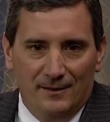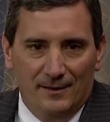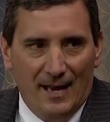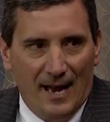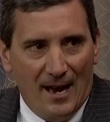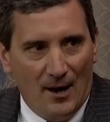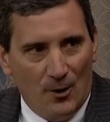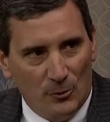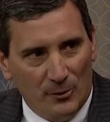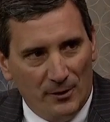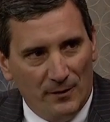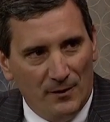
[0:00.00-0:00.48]

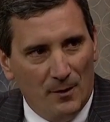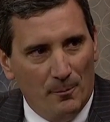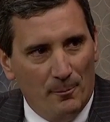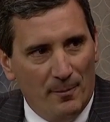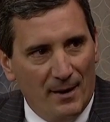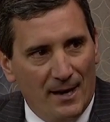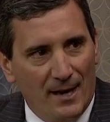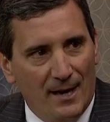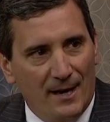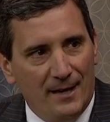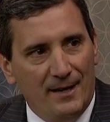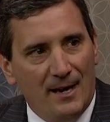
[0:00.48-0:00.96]
down in the
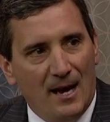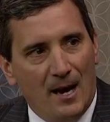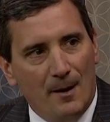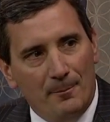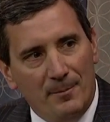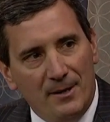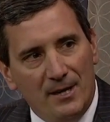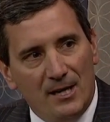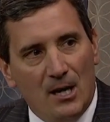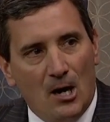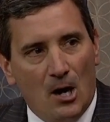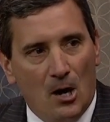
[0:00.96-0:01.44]
bed,
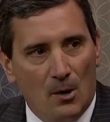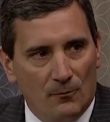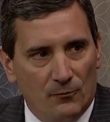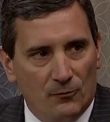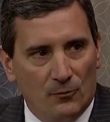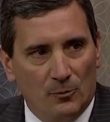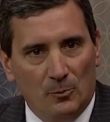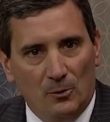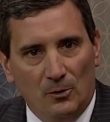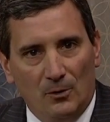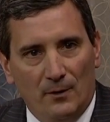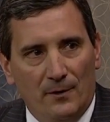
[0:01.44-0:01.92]
not being
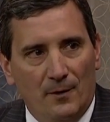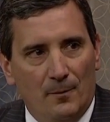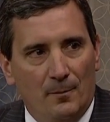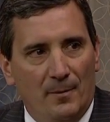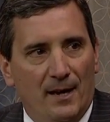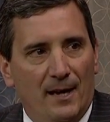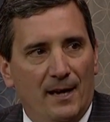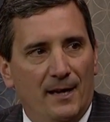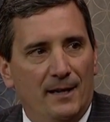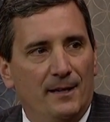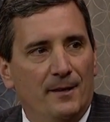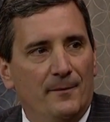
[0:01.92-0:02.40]
comfortable in the
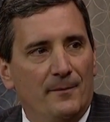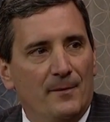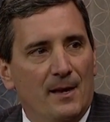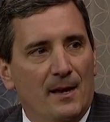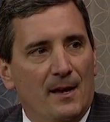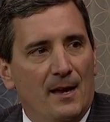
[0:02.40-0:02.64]
bed.